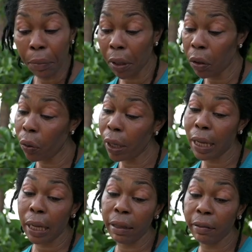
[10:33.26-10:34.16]
Me no go a
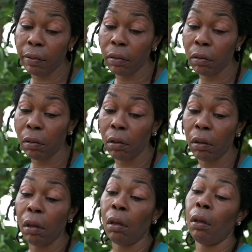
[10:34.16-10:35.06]
dance.
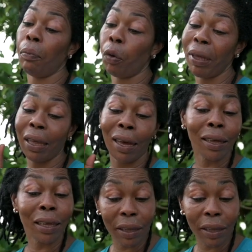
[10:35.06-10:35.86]
But me can